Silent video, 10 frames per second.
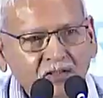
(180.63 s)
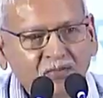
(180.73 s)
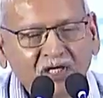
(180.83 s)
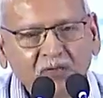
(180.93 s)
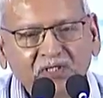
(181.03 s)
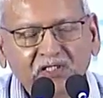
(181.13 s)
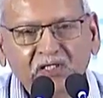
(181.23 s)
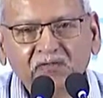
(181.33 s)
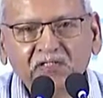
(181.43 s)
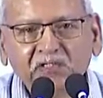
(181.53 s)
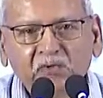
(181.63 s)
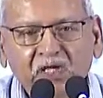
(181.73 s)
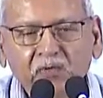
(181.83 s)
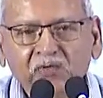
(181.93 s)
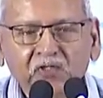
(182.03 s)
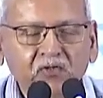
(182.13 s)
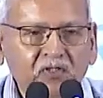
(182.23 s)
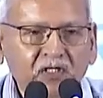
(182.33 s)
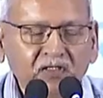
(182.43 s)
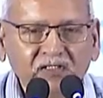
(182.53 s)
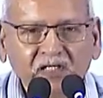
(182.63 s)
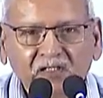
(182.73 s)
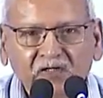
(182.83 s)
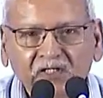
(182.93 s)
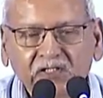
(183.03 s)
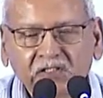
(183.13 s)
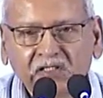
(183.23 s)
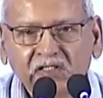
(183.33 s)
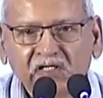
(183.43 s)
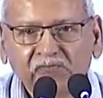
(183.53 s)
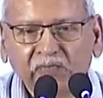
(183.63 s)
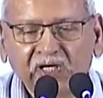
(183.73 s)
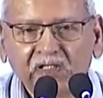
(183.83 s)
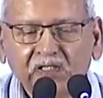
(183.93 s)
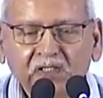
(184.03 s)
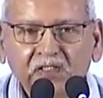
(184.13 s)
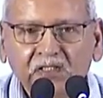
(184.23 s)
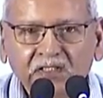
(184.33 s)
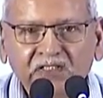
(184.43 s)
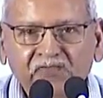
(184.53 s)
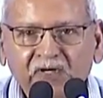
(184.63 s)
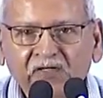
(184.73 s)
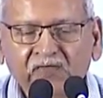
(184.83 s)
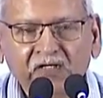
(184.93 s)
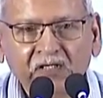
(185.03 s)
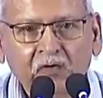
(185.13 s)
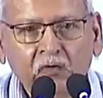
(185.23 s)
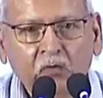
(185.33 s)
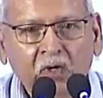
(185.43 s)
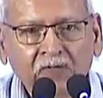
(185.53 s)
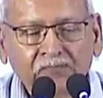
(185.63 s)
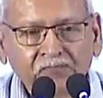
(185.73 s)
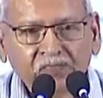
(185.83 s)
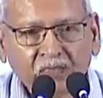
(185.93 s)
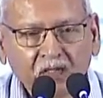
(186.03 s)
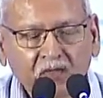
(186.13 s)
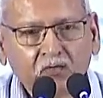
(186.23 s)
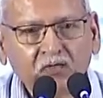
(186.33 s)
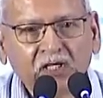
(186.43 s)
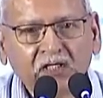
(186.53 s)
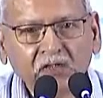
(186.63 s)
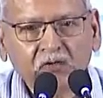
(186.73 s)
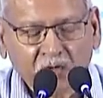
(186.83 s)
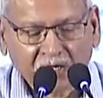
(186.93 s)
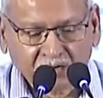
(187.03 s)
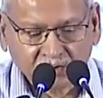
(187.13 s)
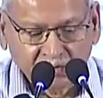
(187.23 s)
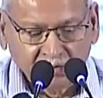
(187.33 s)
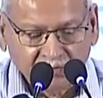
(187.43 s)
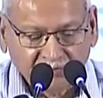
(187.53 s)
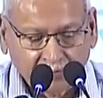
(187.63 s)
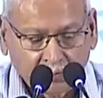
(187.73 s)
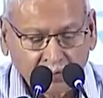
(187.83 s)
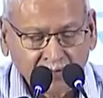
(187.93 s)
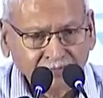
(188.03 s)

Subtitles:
parliamentarians who came here today and the declaration that they have made is a very, very good one to take into action going forward.